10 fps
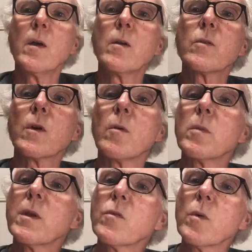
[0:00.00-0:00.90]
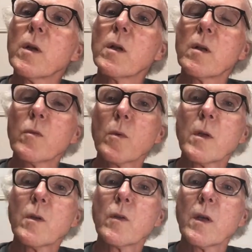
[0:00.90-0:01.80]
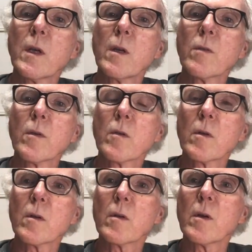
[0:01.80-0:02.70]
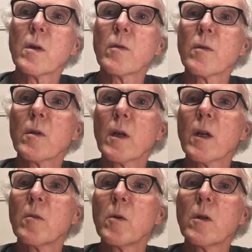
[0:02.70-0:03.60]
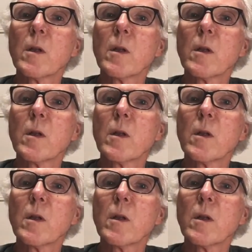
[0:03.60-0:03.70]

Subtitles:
So, but this one is a different animal.